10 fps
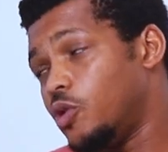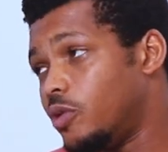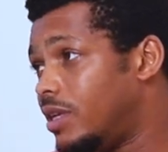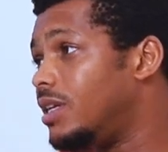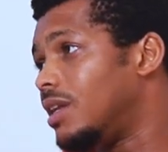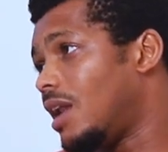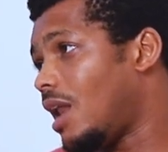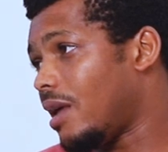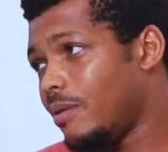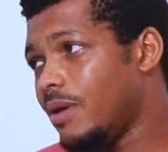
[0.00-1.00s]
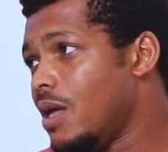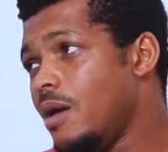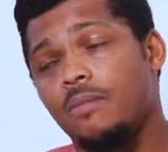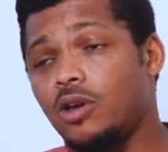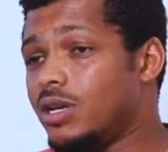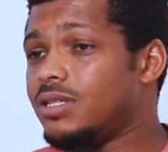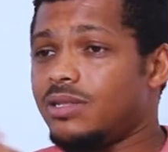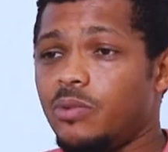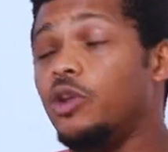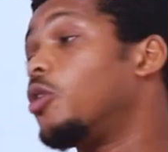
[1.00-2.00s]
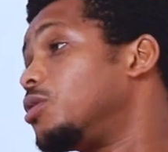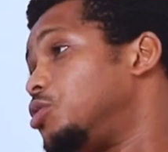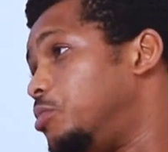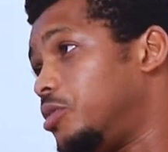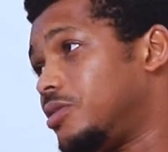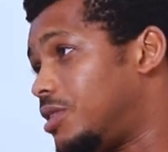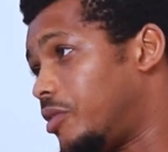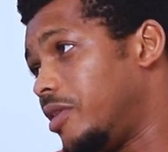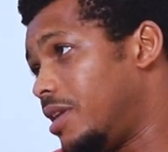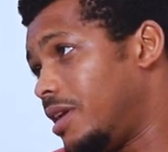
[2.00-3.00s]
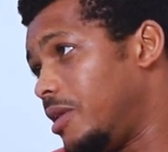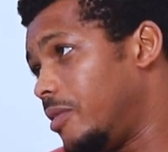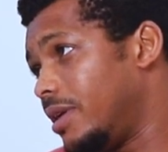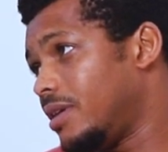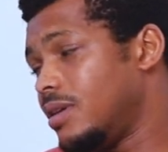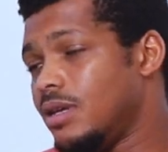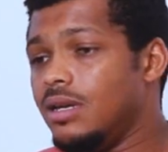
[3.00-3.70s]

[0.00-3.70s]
We don't need it because we're not contributing to the grid in any way.